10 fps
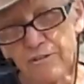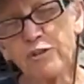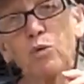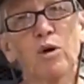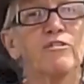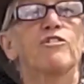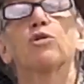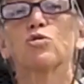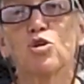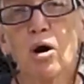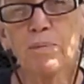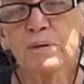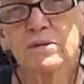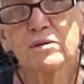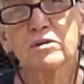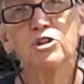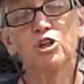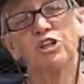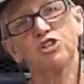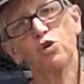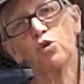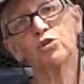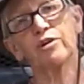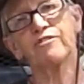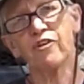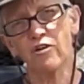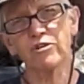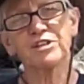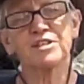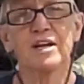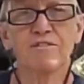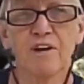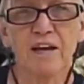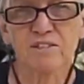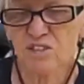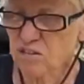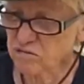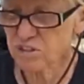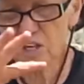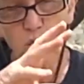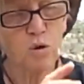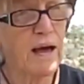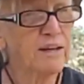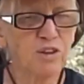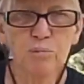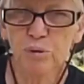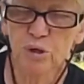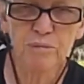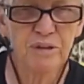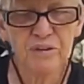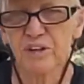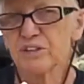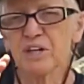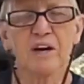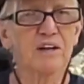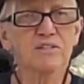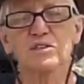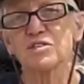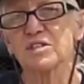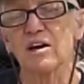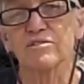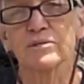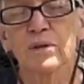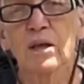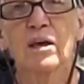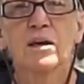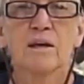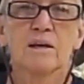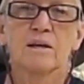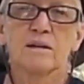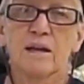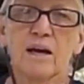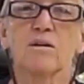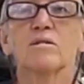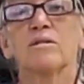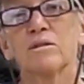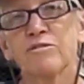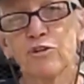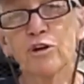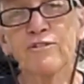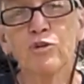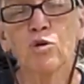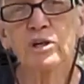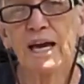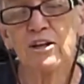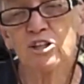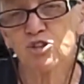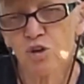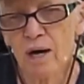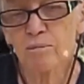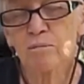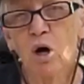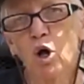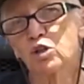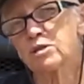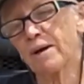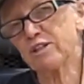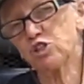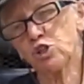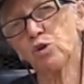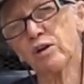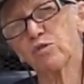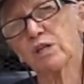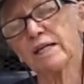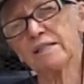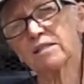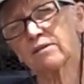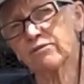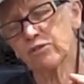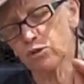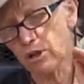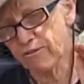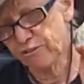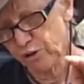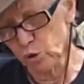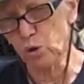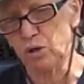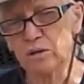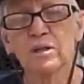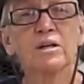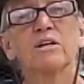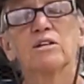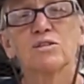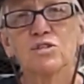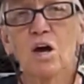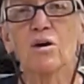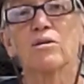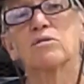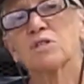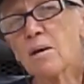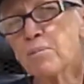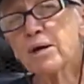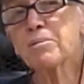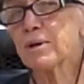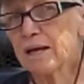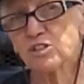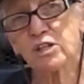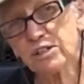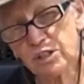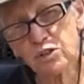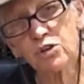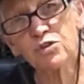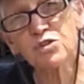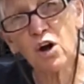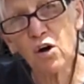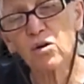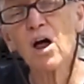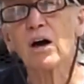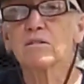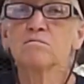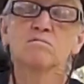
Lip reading: If you want a fuel drop, you need to order it 5 weeks in advance. You'll see all that in the permit details and stuff. Now, 44-gallon drum holds about 200 litres full of fuel. So, some people actually didn't use the whole lot.